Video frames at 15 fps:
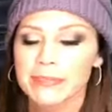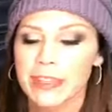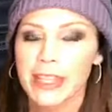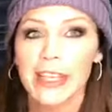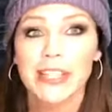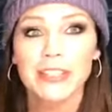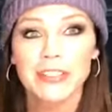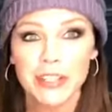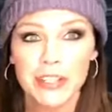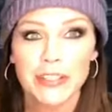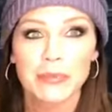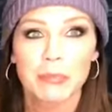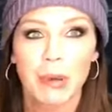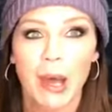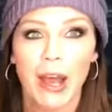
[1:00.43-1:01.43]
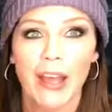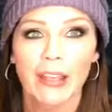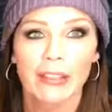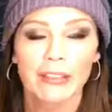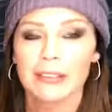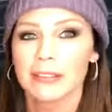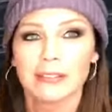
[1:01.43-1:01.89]
that I just bought,
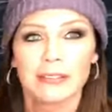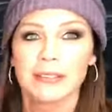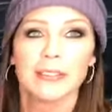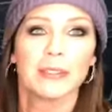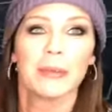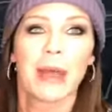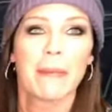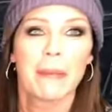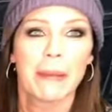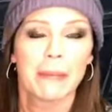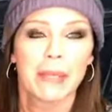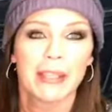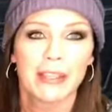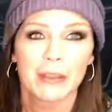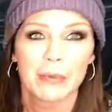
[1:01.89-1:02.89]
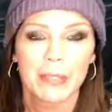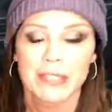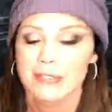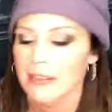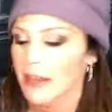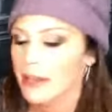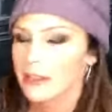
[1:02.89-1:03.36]
so that made me a little bit
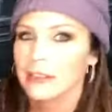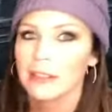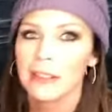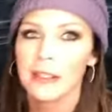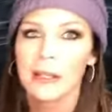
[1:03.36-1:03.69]
sad.